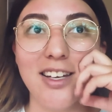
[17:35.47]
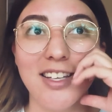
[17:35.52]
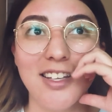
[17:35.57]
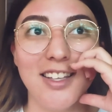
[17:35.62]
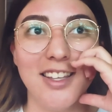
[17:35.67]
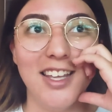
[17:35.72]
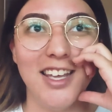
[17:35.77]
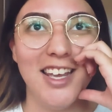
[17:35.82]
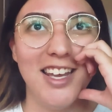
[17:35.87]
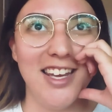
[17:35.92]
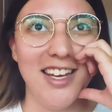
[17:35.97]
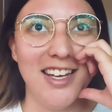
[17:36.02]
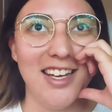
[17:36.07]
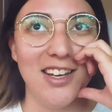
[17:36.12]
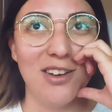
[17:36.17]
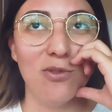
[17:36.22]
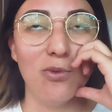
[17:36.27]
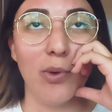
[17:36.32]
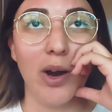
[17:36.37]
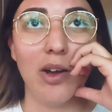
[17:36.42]
the
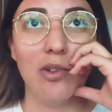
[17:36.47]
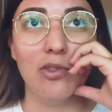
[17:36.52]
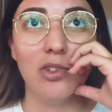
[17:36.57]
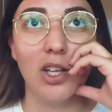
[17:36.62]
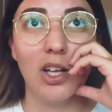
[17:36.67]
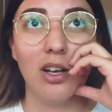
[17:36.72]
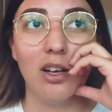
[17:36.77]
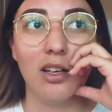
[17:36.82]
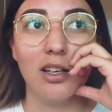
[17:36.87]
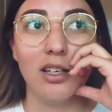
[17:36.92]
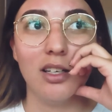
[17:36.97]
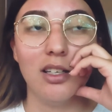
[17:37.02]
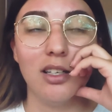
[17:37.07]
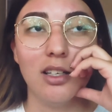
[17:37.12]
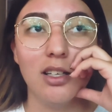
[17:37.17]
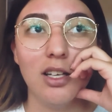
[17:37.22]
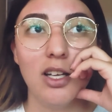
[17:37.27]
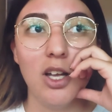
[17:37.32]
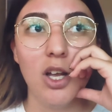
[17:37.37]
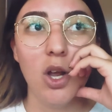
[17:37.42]
Revlon
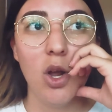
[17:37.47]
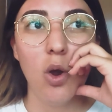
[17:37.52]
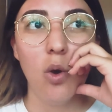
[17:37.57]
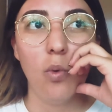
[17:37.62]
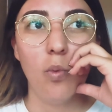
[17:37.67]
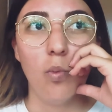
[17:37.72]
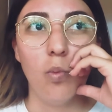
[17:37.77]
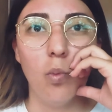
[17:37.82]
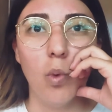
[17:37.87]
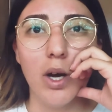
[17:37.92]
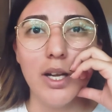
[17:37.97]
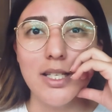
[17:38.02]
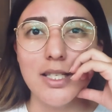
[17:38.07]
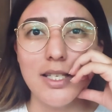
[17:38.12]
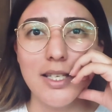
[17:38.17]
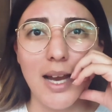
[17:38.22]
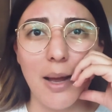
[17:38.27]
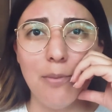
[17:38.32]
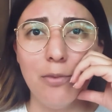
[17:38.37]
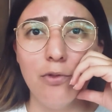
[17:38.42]

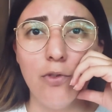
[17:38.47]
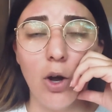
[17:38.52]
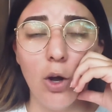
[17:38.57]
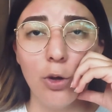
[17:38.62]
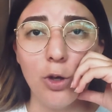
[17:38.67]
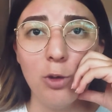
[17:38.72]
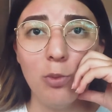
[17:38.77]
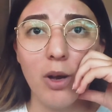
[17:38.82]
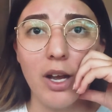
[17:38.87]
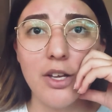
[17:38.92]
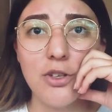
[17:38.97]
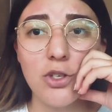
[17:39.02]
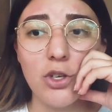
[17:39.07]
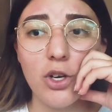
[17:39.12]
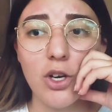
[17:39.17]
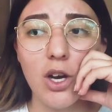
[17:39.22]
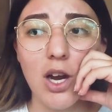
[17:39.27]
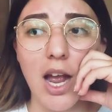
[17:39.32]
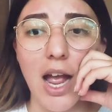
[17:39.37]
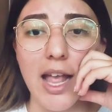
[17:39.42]
one-step
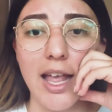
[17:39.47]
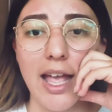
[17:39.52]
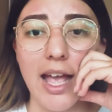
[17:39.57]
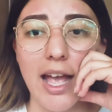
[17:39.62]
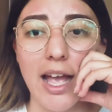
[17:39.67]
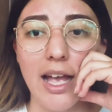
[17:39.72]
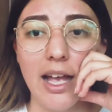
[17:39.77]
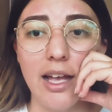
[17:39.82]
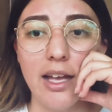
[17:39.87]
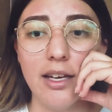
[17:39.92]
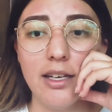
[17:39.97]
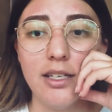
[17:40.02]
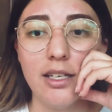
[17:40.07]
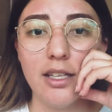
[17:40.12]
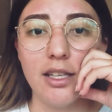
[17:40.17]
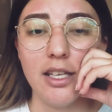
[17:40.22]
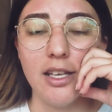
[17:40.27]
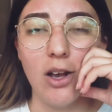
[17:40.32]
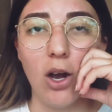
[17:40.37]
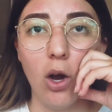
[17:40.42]
volumizer. I
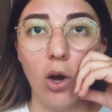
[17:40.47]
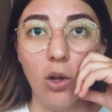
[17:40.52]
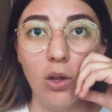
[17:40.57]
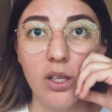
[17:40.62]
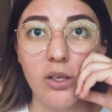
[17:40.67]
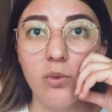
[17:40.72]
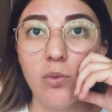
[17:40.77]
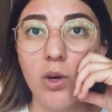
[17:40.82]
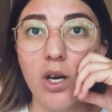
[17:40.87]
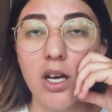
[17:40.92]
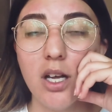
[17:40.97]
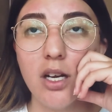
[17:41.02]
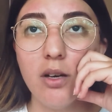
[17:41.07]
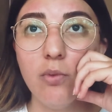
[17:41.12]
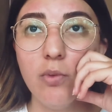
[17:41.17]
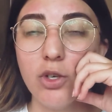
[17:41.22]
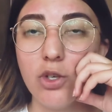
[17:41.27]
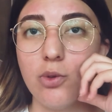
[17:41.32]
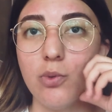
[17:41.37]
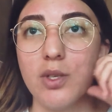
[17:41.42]
had the all-in-one,
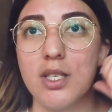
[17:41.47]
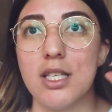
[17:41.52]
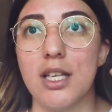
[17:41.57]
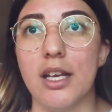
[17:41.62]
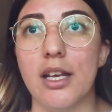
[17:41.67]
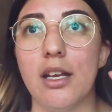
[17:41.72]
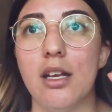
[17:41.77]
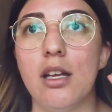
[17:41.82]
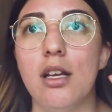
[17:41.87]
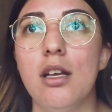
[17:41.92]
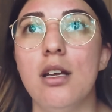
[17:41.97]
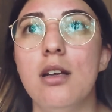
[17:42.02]
which was like